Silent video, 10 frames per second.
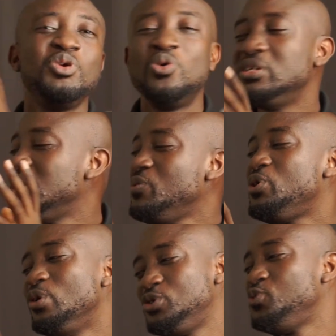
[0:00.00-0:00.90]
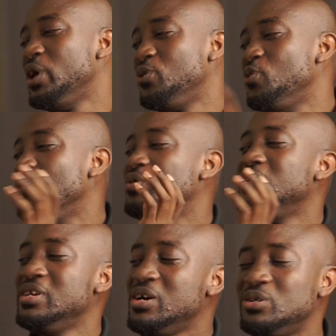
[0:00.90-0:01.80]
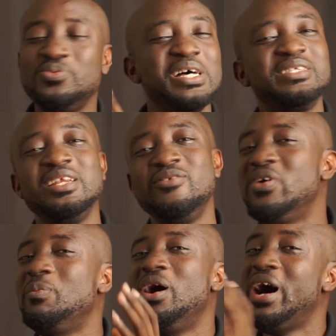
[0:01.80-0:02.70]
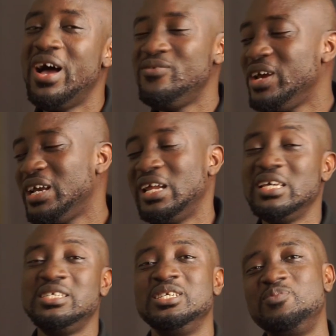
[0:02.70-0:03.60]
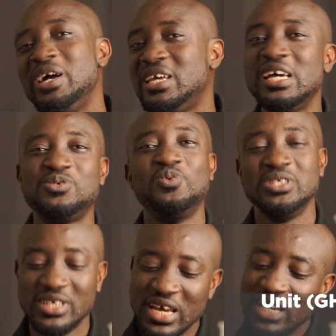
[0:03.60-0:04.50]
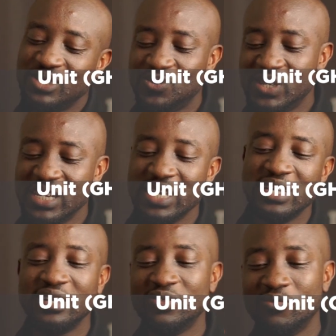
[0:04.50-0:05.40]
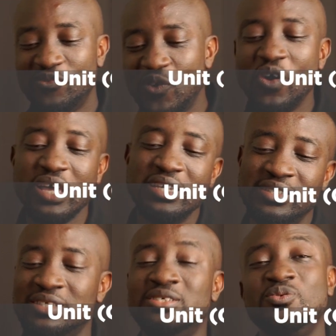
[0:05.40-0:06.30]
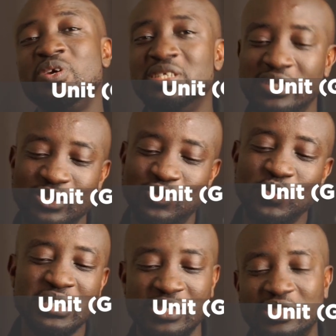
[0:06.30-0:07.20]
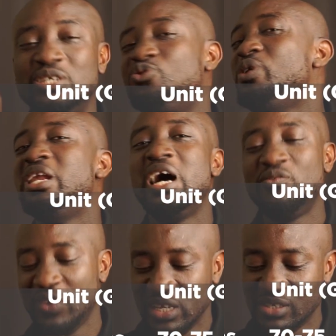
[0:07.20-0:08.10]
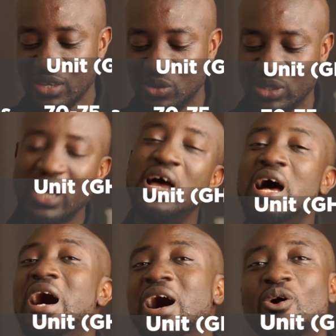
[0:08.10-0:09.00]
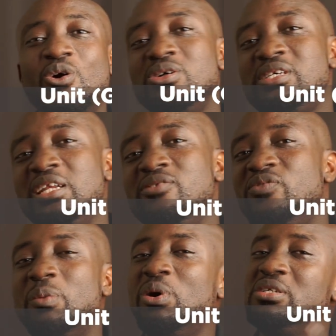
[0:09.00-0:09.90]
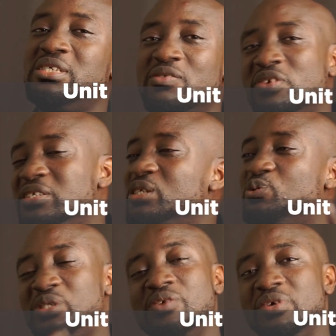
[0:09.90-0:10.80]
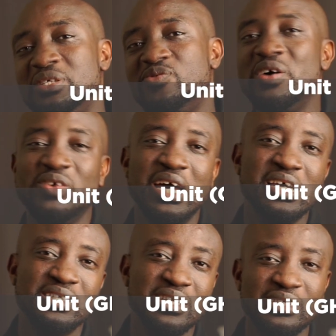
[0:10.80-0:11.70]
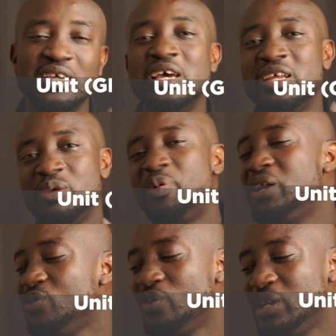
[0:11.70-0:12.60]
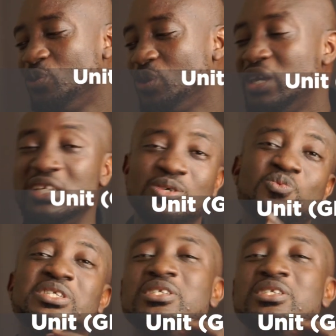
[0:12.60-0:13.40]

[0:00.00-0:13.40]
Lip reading: because a week or 2 ago, nails were selling for about 100 Ghana cedis. But guess what? Today, 4 inches, 3 inches, 2 inches, and 2.5 inch nails are all selling for about 70 to 75 Ghana cedis, depending on the location, which